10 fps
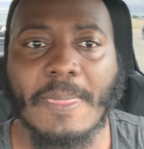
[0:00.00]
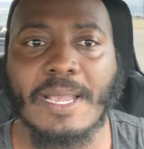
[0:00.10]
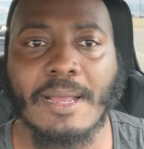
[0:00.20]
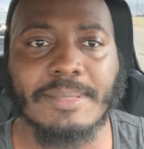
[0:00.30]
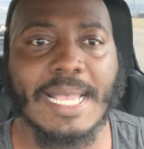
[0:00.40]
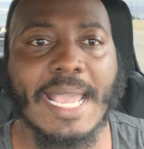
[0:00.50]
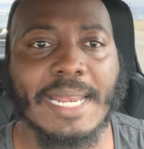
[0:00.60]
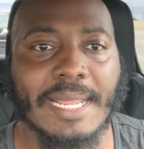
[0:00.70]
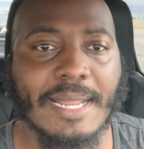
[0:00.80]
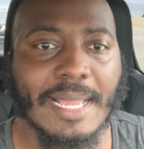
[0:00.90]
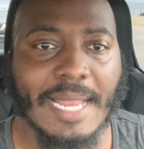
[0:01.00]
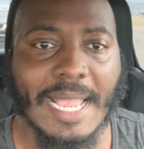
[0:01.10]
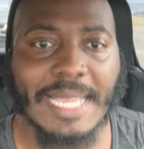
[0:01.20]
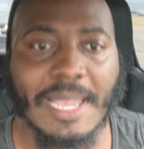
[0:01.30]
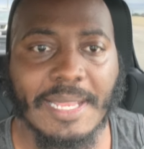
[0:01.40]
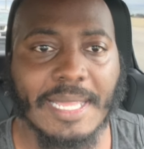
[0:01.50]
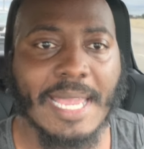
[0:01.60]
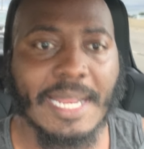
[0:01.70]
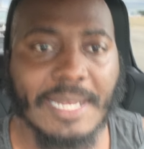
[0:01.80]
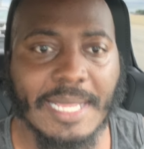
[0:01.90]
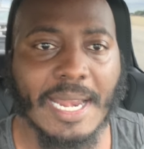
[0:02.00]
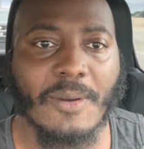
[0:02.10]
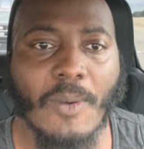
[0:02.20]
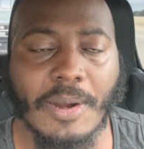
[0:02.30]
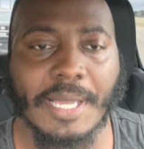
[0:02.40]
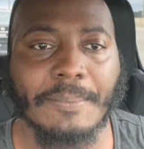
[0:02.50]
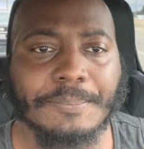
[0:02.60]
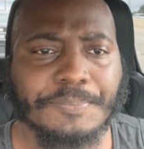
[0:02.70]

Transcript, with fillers: You know what I'm saying? And, and, and, get get it get it working.